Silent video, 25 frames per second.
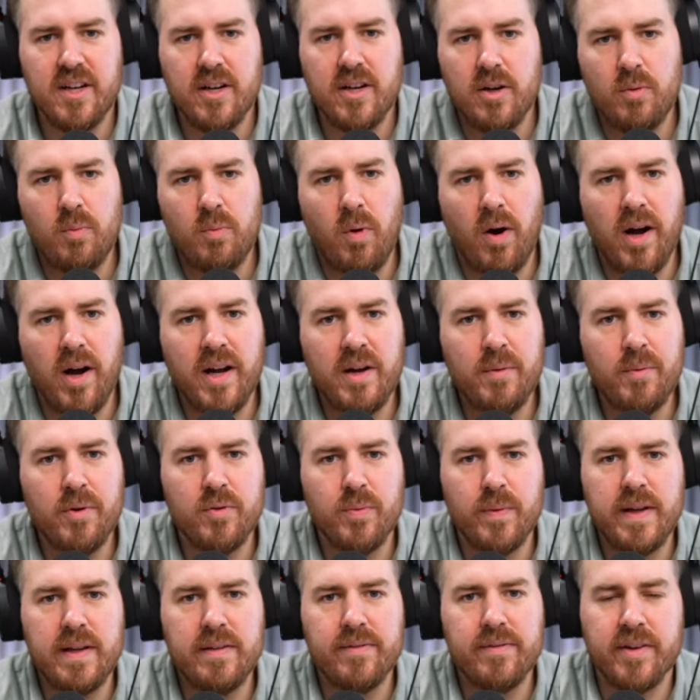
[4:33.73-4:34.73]
Why would
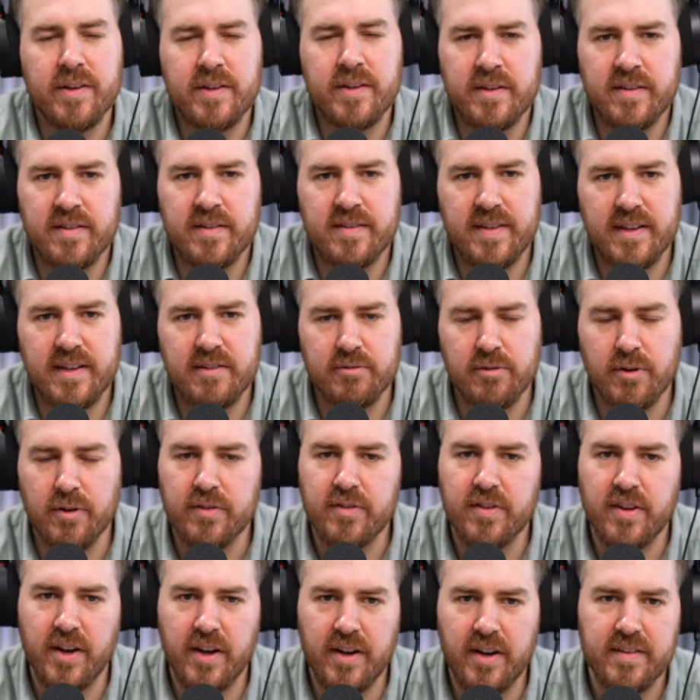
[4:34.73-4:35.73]
we even consider an
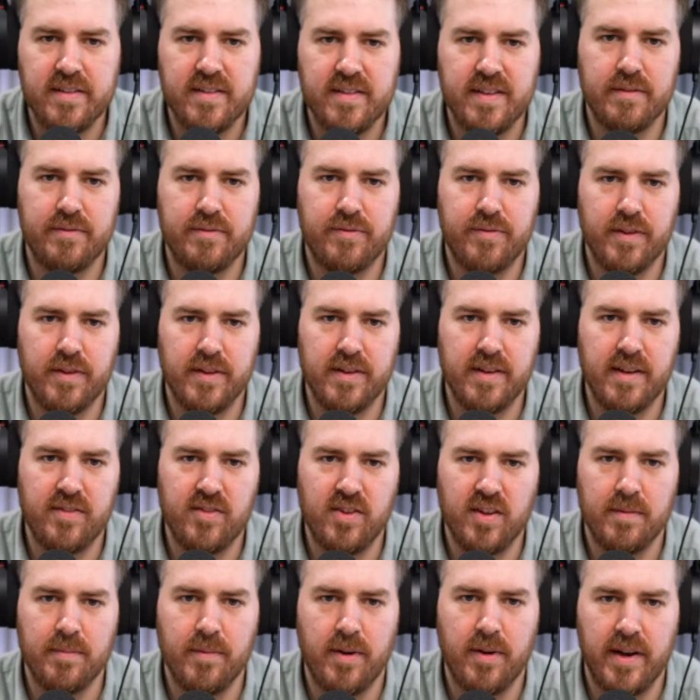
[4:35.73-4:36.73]
alternative for
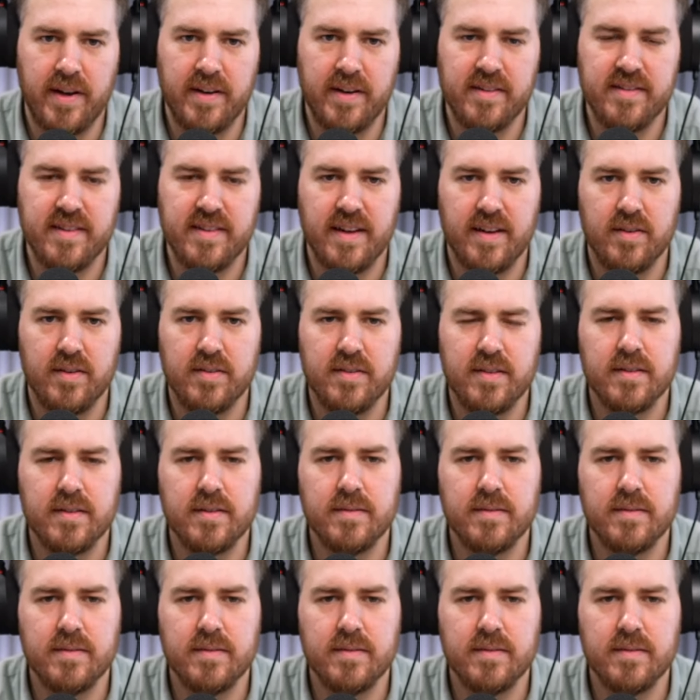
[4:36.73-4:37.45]
lithium-ion cells?